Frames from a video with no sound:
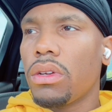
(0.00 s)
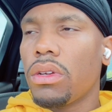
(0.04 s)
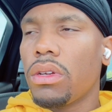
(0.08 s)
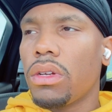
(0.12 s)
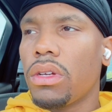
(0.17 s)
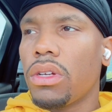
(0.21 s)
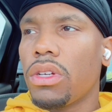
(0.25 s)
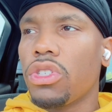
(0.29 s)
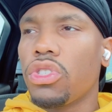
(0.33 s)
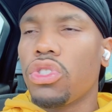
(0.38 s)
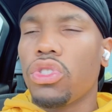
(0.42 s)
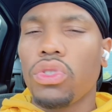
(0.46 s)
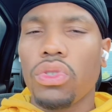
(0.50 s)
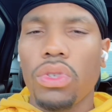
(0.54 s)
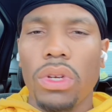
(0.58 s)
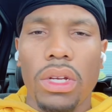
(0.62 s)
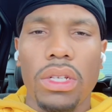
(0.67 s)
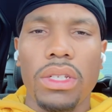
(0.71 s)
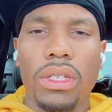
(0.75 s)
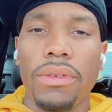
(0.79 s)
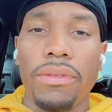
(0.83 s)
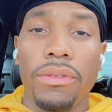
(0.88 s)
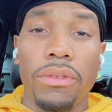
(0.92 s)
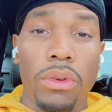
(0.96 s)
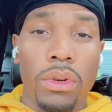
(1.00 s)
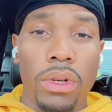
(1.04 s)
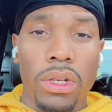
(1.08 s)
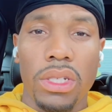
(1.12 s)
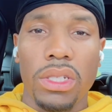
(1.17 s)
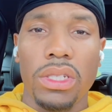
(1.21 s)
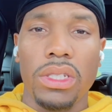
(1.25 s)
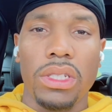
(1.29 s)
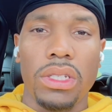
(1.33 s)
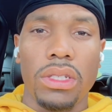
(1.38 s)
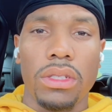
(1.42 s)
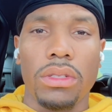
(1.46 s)
constructive
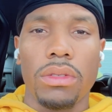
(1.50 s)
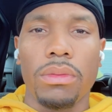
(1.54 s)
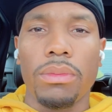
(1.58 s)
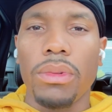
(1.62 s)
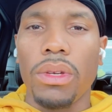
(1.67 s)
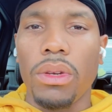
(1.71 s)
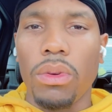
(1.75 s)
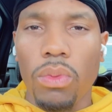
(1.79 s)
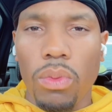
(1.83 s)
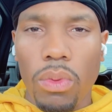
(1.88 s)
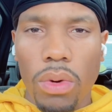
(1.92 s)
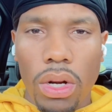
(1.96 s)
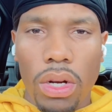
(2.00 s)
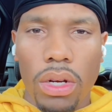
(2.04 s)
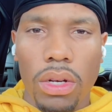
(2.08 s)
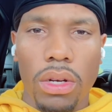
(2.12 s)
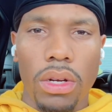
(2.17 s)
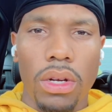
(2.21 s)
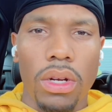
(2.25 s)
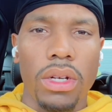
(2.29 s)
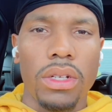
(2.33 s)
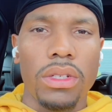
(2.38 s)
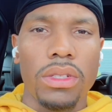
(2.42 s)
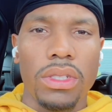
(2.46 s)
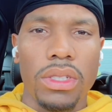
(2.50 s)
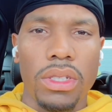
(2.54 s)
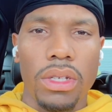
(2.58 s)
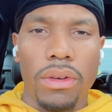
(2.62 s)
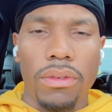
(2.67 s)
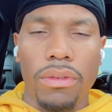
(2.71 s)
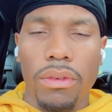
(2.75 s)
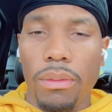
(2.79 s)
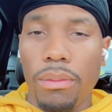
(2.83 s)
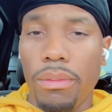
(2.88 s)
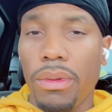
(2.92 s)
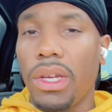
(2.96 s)
criticism and work on
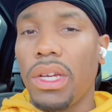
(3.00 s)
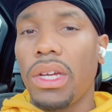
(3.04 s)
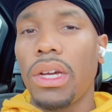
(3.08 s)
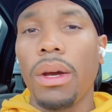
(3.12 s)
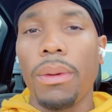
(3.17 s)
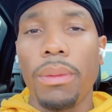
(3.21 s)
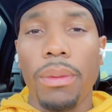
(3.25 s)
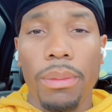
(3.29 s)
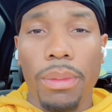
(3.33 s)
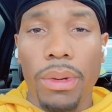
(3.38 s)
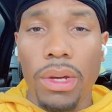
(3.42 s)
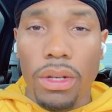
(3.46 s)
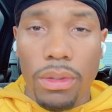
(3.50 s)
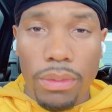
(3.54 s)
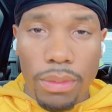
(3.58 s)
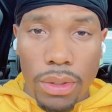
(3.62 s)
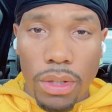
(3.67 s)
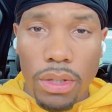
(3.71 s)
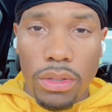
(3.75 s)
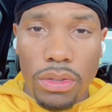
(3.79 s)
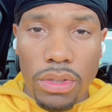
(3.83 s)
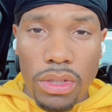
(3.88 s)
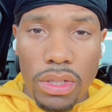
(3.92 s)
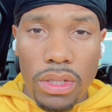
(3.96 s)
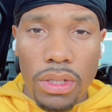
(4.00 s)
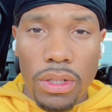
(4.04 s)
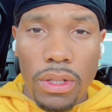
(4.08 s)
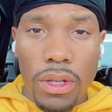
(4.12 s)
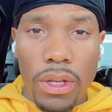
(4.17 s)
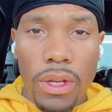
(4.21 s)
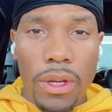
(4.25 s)
herself and become a better person.